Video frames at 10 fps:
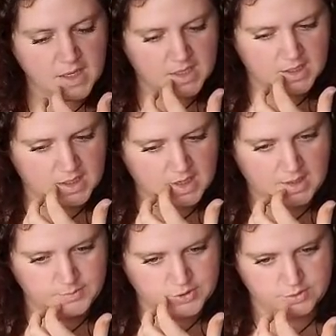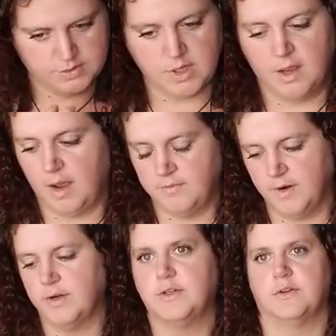and I'm
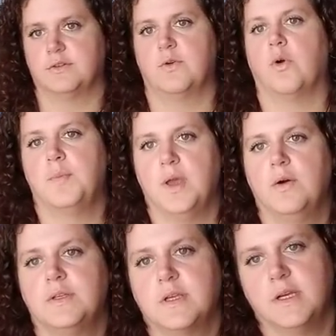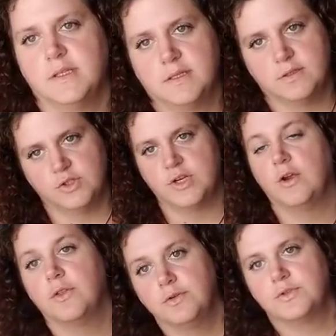very sure Scorpio is going to
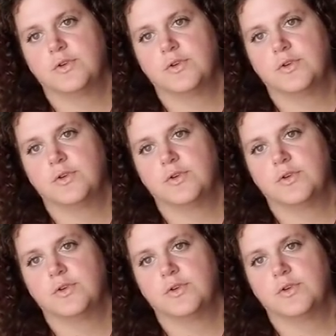share those